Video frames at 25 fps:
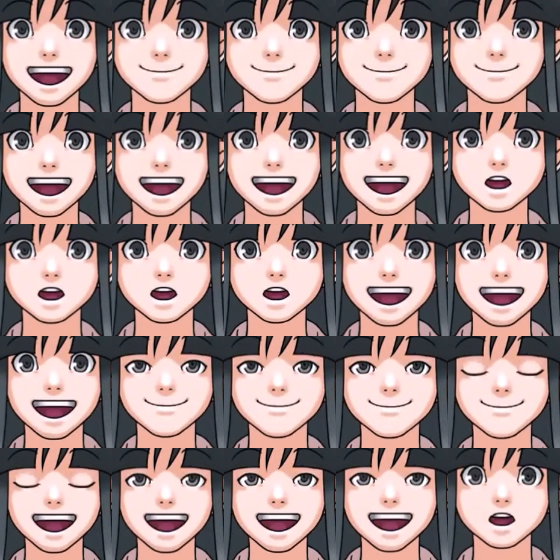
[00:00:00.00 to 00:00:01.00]
Hey, that
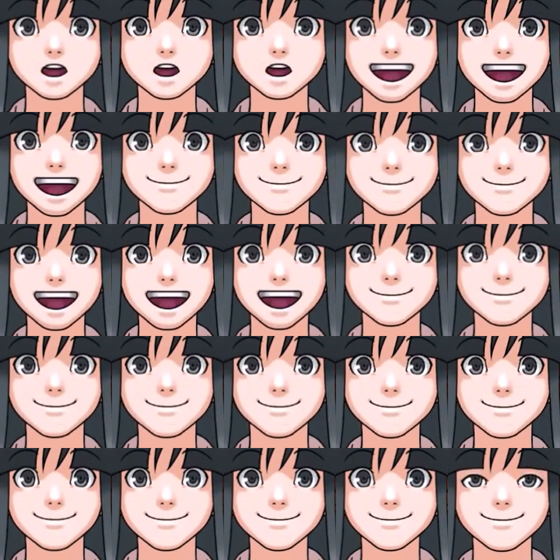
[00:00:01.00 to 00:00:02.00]
sounds like it would be an
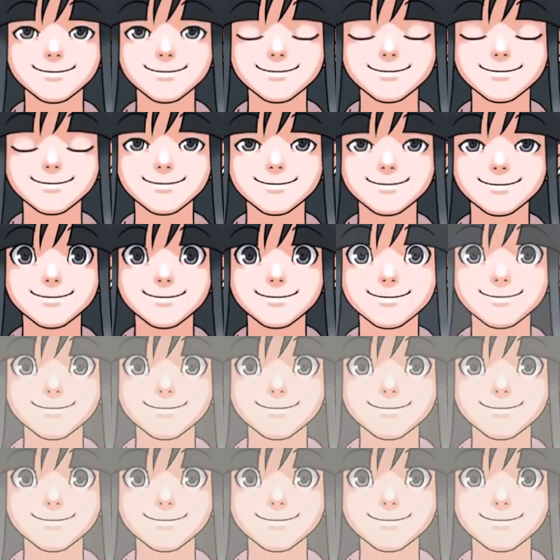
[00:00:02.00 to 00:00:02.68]
awesome special.